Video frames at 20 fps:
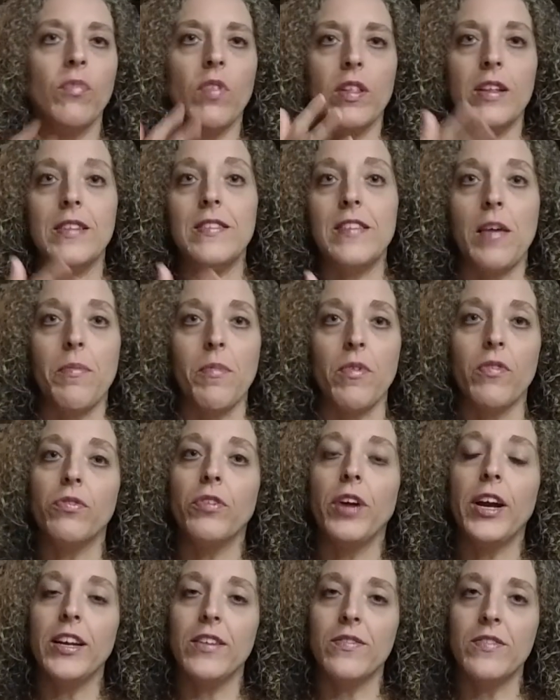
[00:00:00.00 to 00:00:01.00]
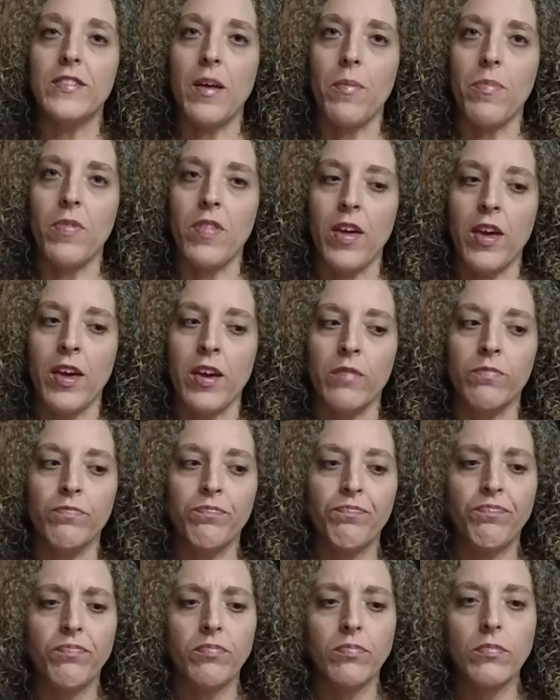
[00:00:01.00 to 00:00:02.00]
let's say I'm afraid of something.
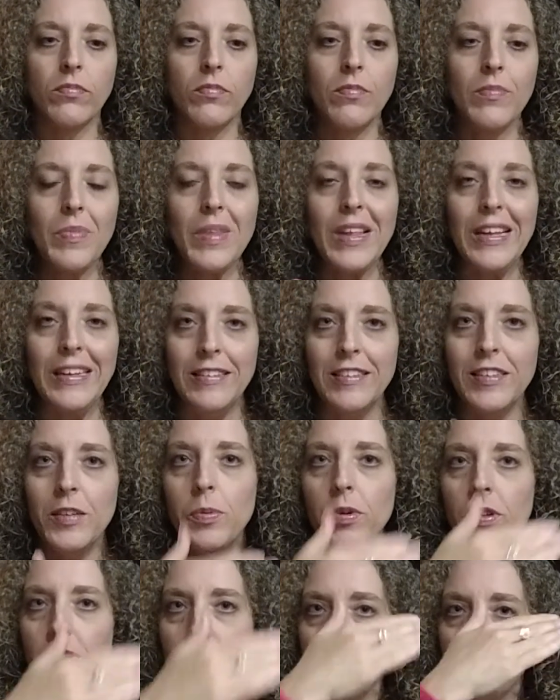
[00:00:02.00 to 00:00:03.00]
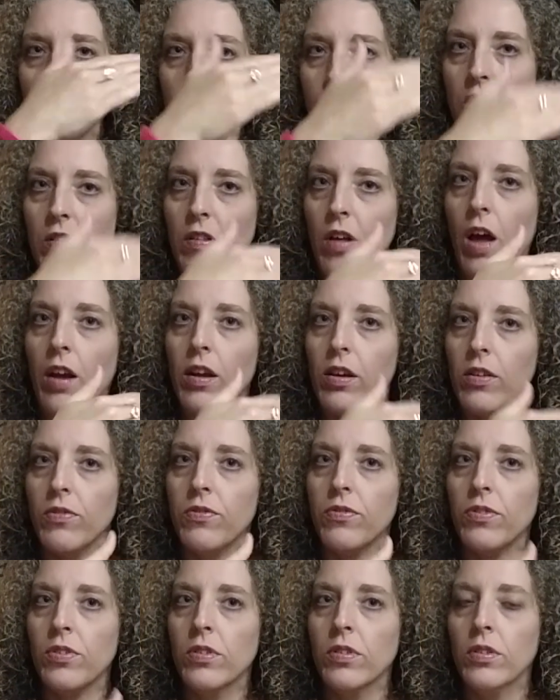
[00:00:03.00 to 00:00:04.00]
Typically there's a lot
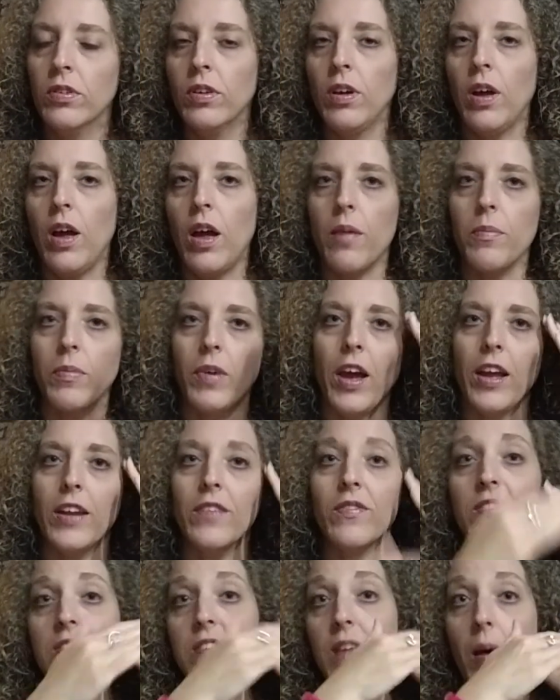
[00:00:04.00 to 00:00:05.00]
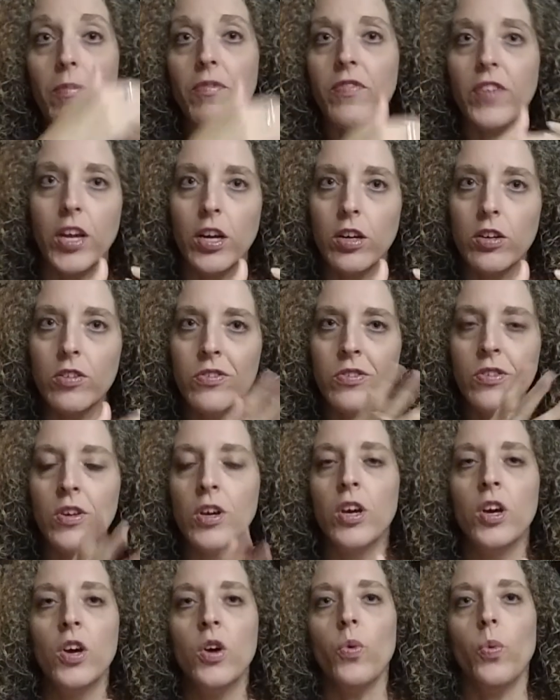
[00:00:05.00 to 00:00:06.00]
of kind of sub-fears
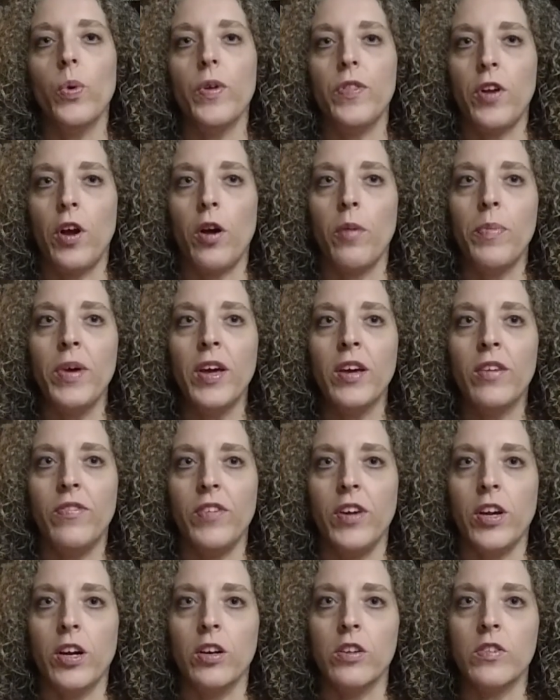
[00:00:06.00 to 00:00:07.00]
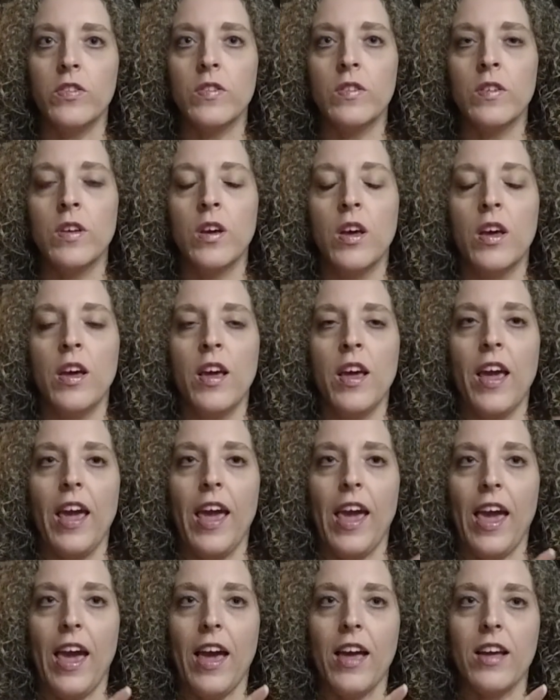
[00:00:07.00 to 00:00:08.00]
within our big fears.
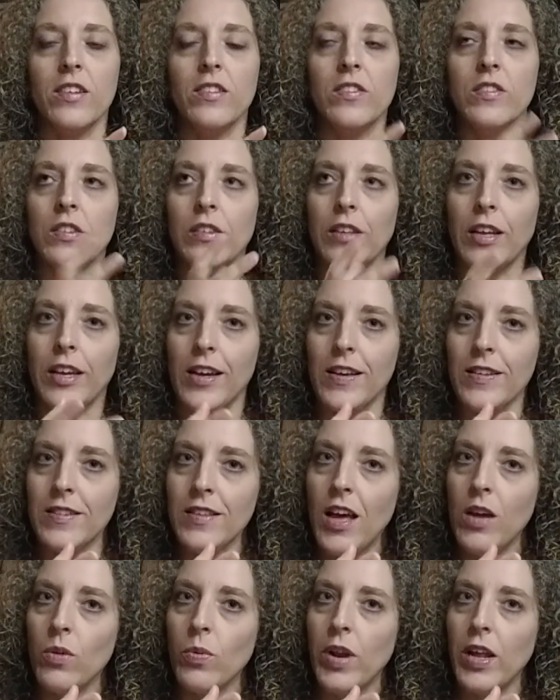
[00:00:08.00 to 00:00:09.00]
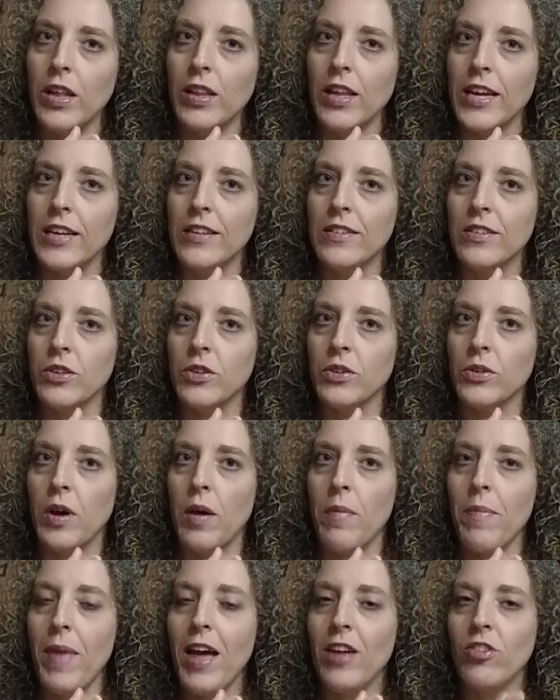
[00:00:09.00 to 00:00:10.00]
And like I said, what I like to
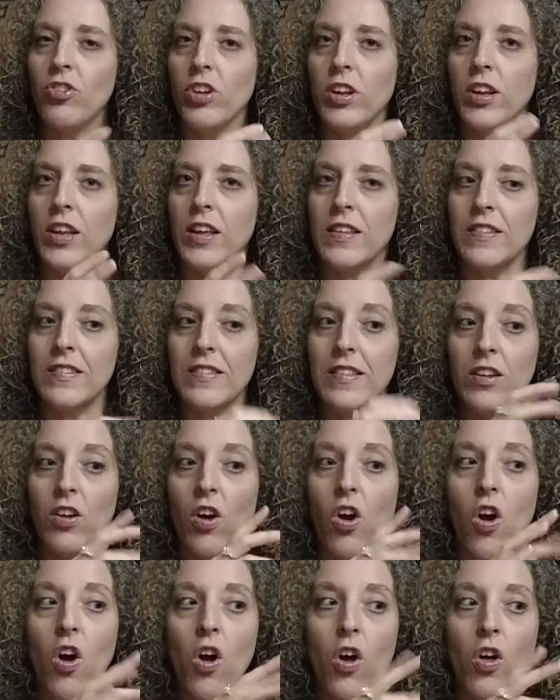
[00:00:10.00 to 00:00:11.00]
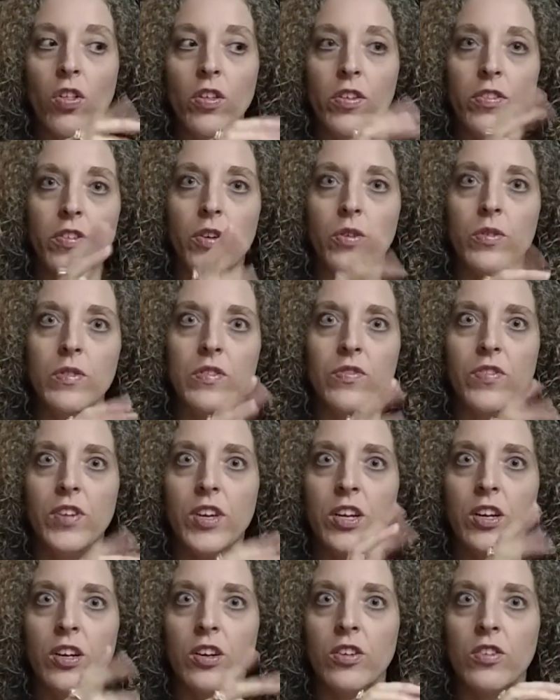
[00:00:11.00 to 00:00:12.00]
imagine is that all of those
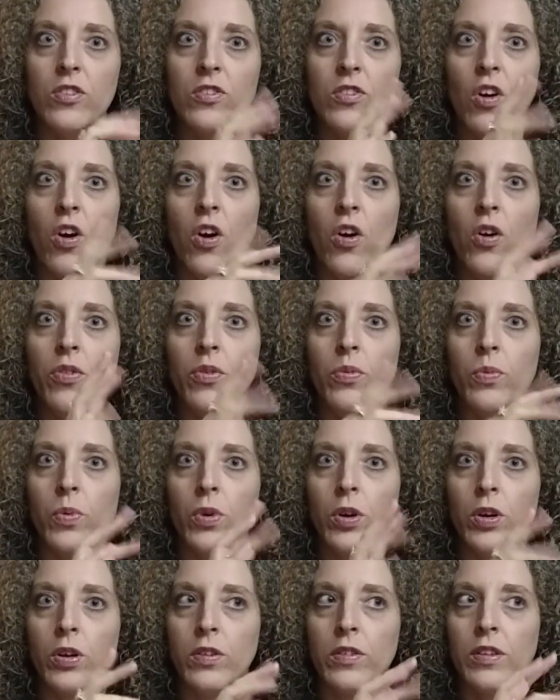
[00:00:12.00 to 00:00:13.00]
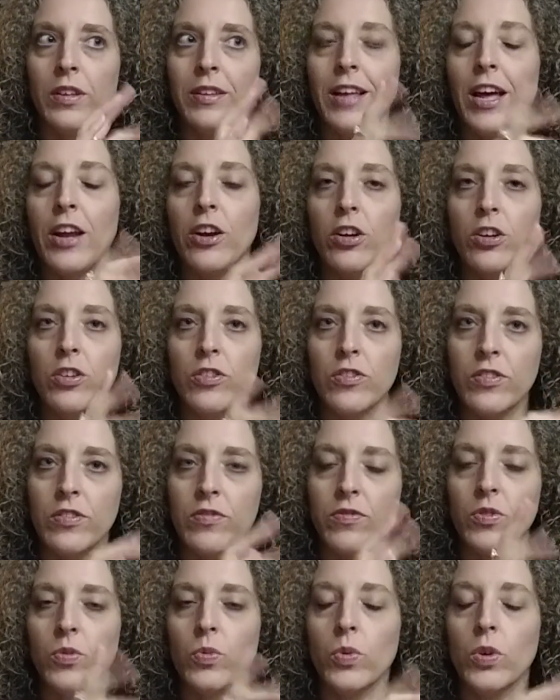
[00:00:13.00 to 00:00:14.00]
fears, all the letters
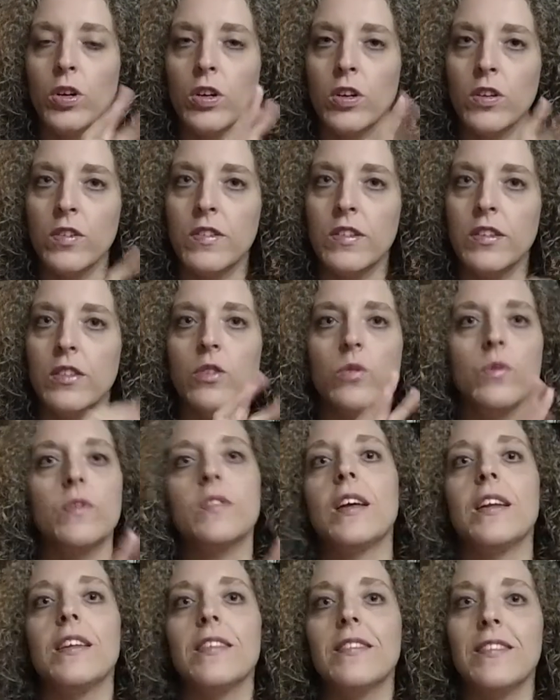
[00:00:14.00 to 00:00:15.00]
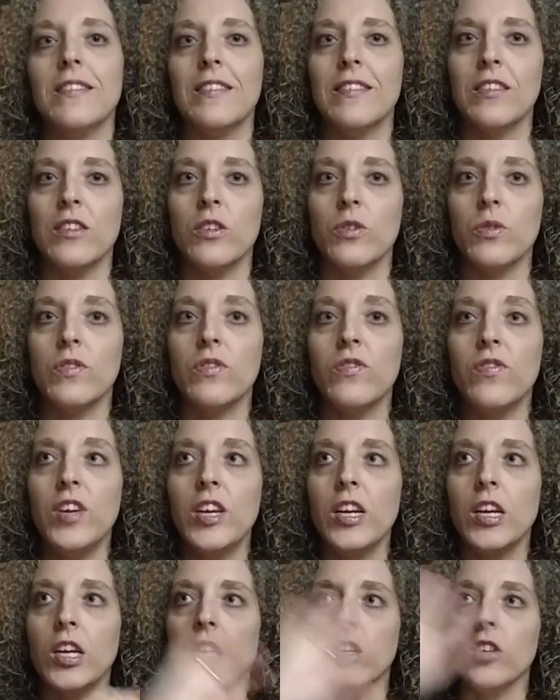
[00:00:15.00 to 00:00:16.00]
of the words in those sentences and those
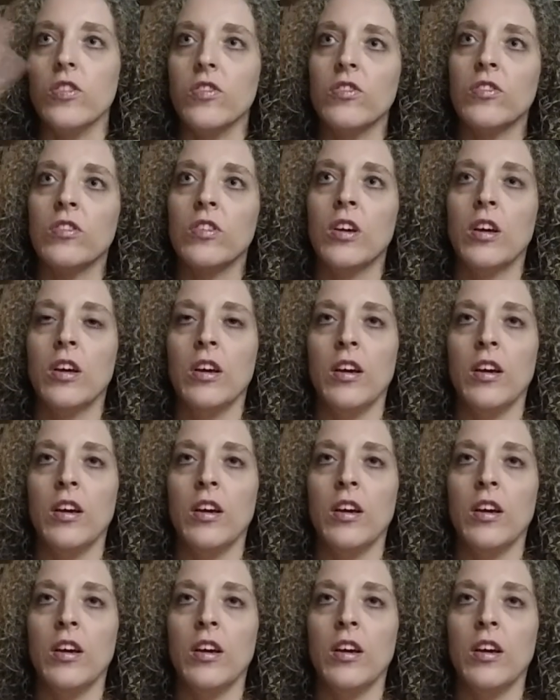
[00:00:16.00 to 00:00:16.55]
fears